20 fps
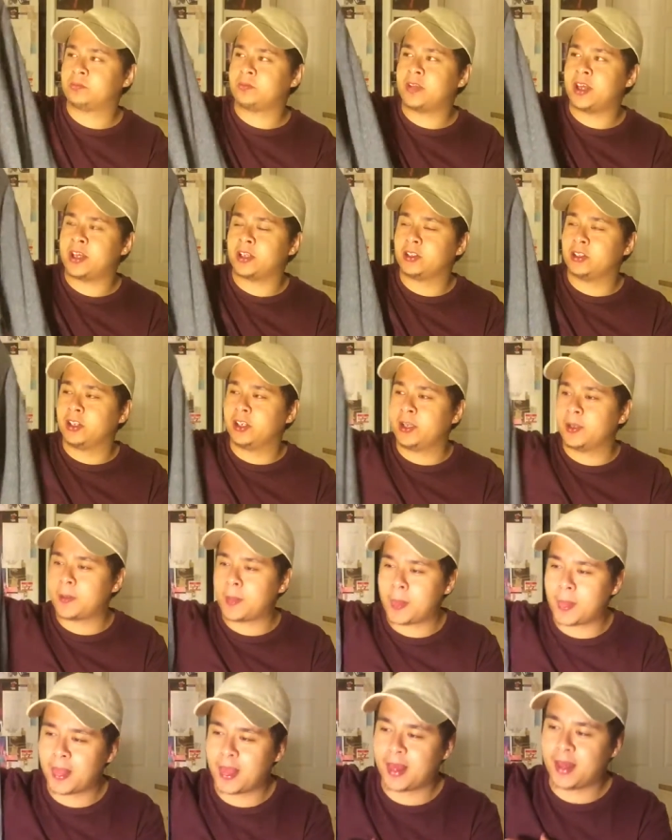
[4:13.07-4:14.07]
Henley.
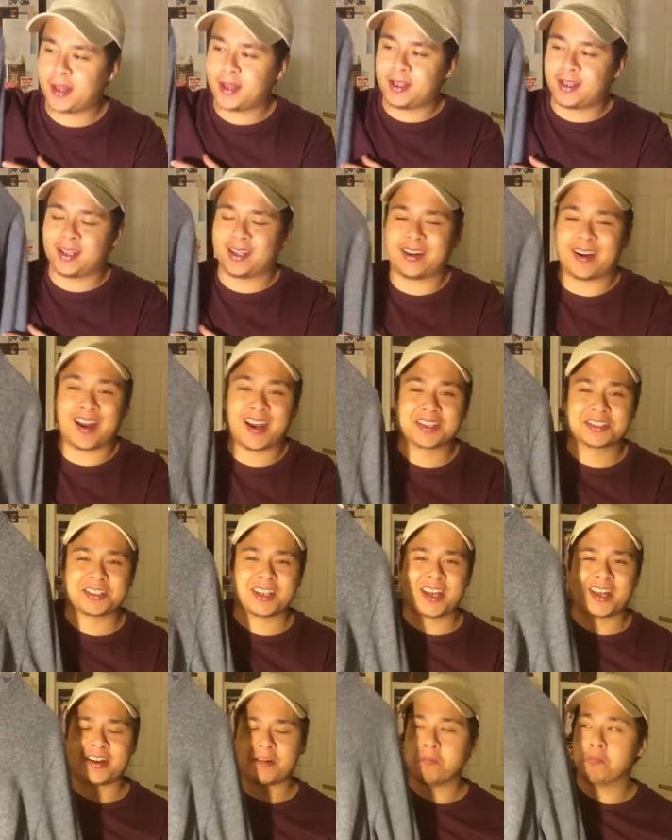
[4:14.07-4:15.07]
And I
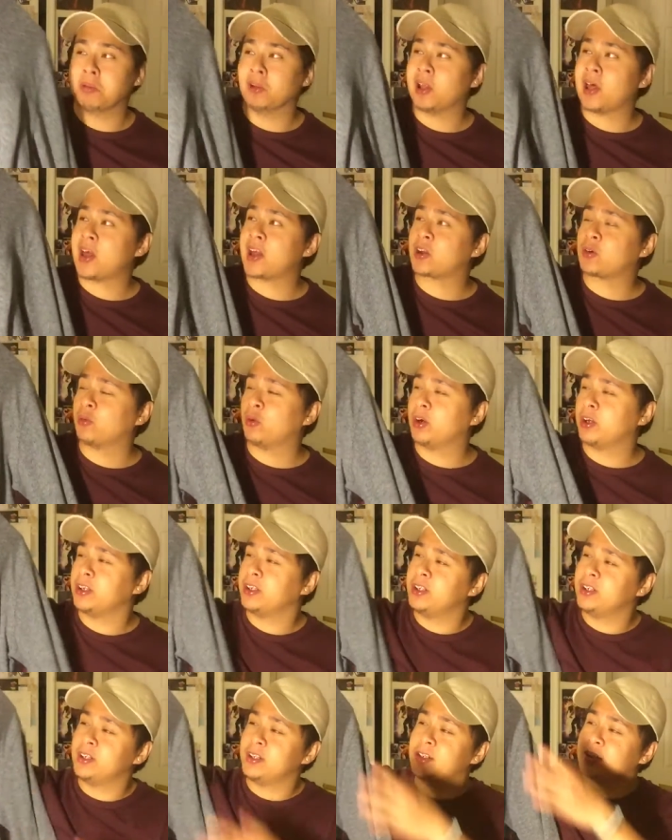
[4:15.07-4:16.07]
actually had a black
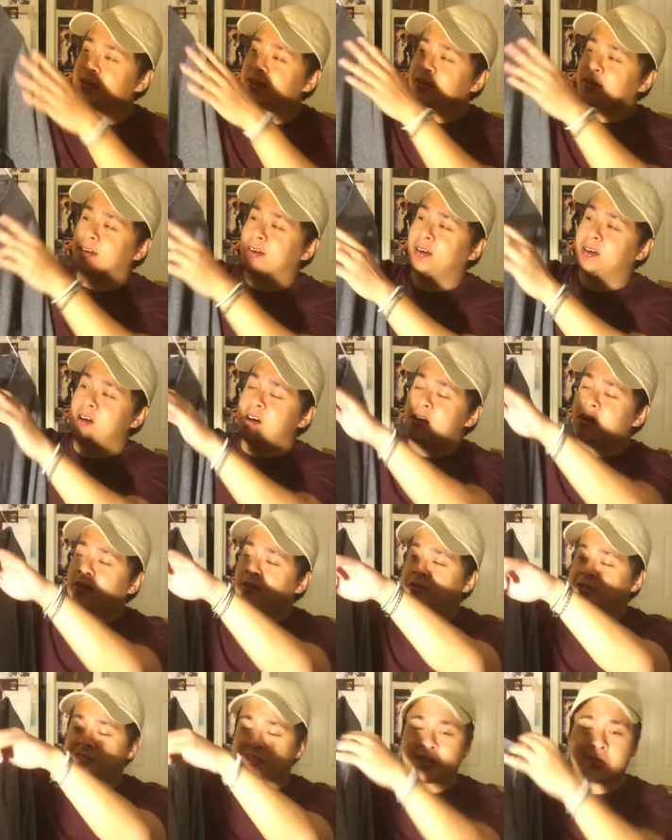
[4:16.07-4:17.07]
one,
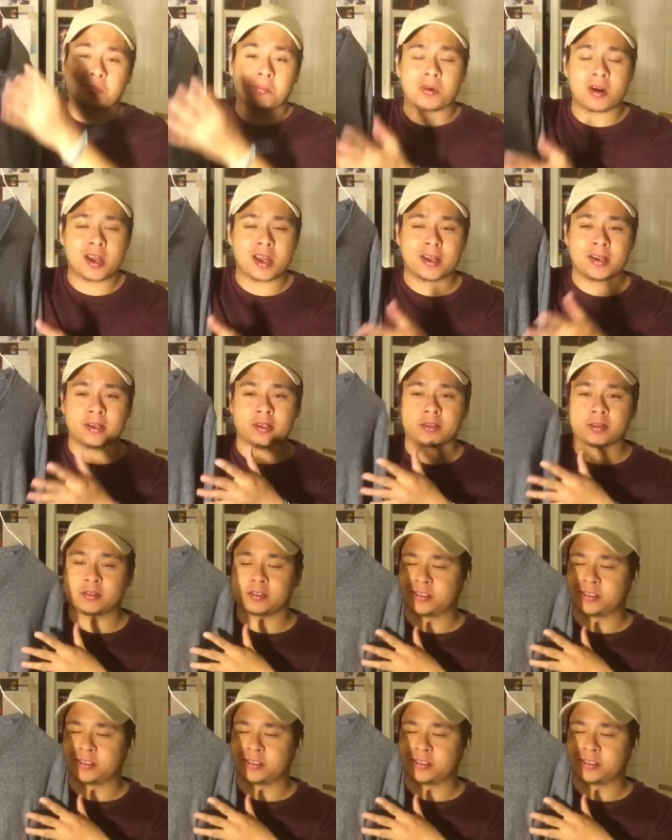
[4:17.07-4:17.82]
uh, same brand.